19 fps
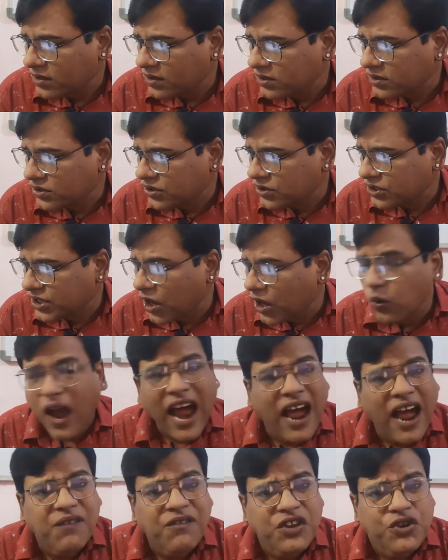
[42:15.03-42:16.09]
So,
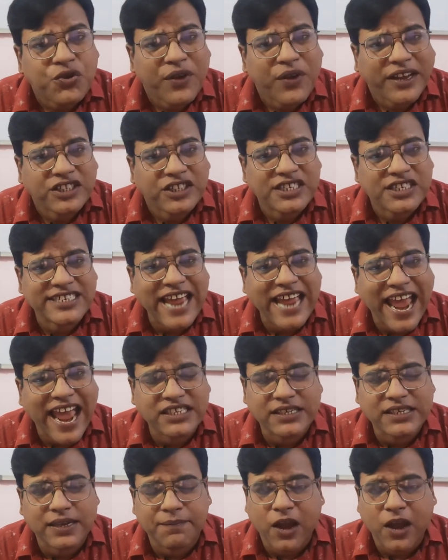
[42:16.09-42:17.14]
how are you doing today,
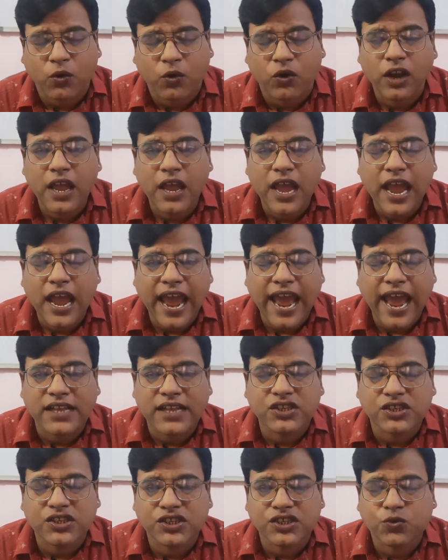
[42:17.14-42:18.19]
Samir?
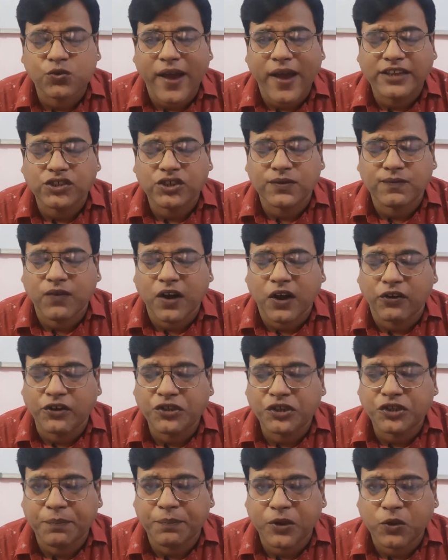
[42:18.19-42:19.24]
Answer this question, very
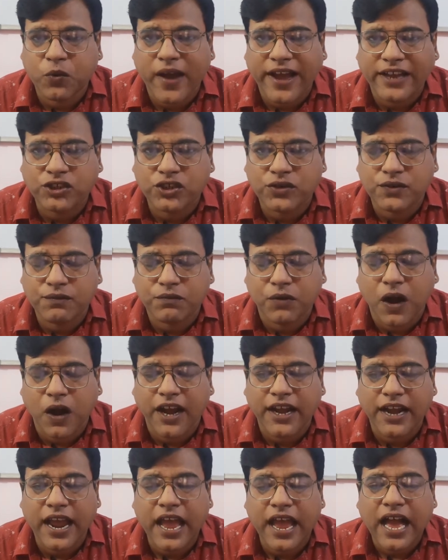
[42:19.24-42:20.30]
simple question of
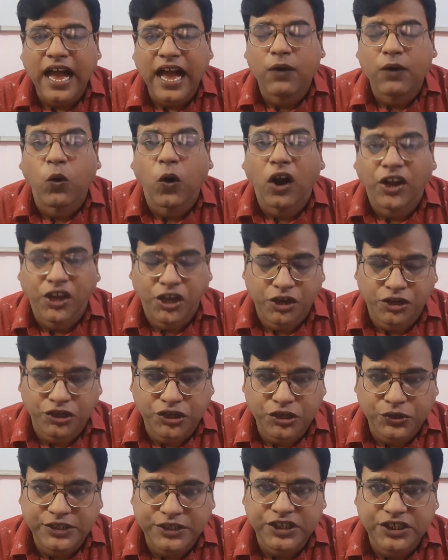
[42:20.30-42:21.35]
mine. How are you
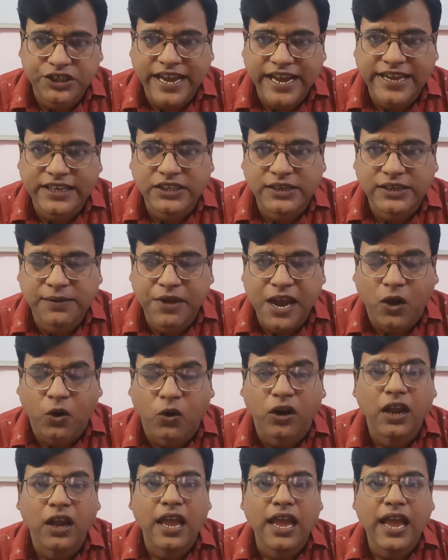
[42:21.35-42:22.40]
doing today,
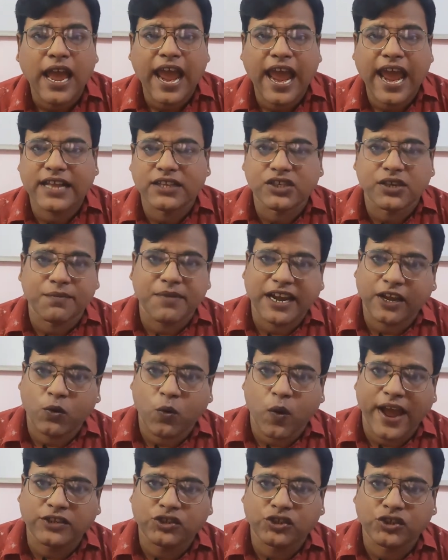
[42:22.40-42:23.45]
Samir? Answer my
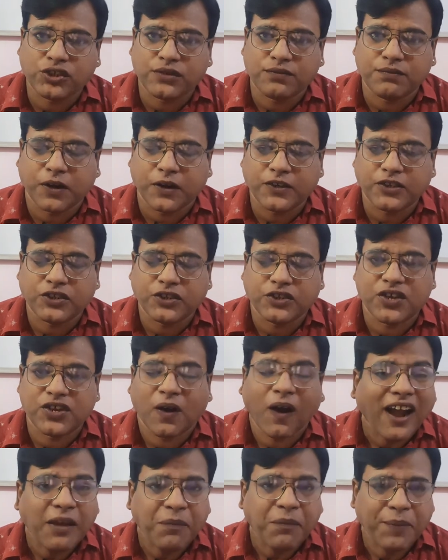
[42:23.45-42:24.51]
question by
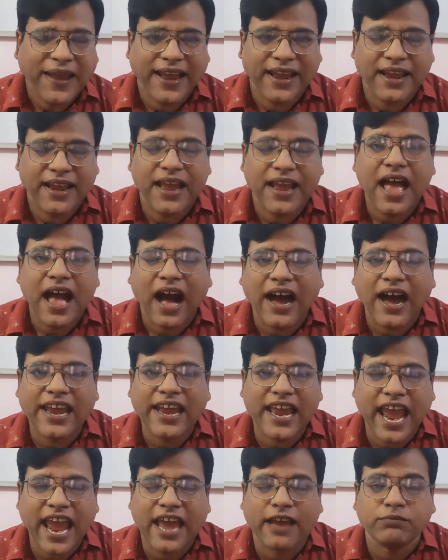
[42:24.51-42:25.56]
typing,
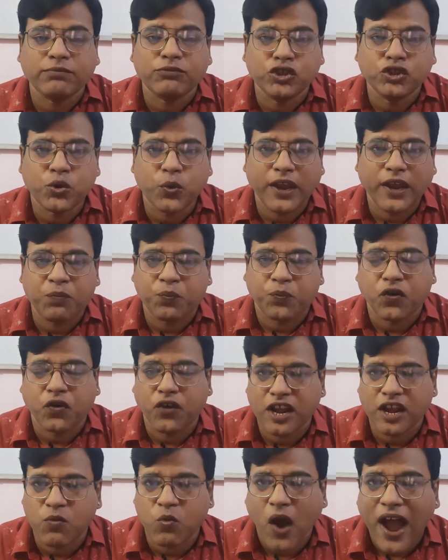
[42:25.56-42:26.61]
"I am doing
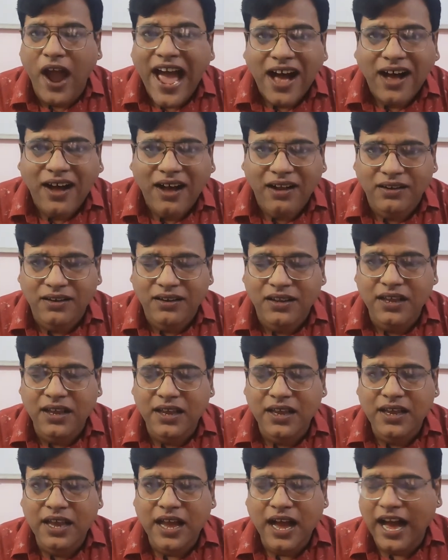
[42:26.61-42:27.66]
pretty well."
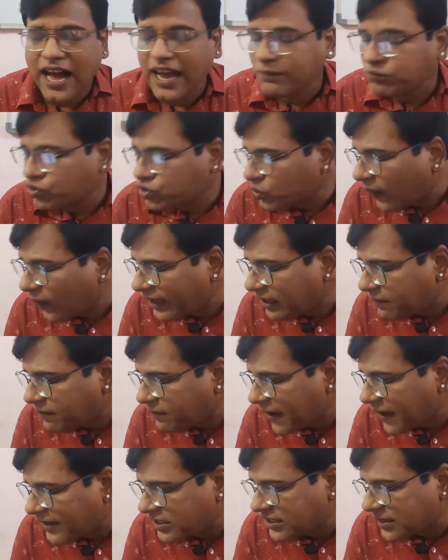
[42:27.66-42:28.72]
I'm joined
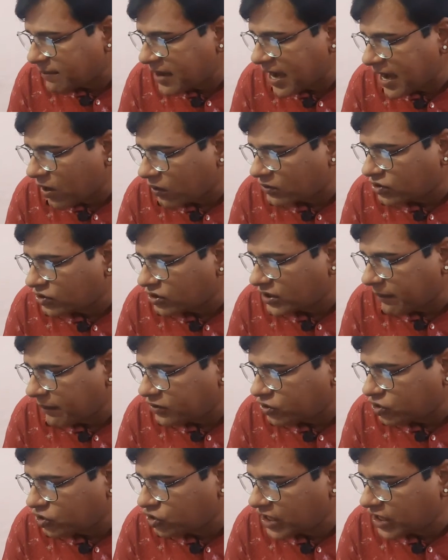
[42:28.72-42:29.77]
by
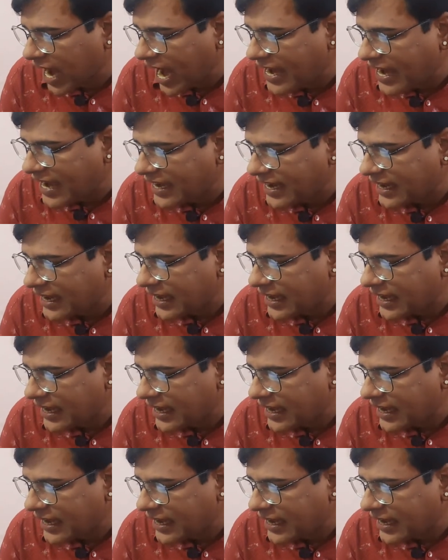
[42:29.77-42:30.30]
Samir Sheikh.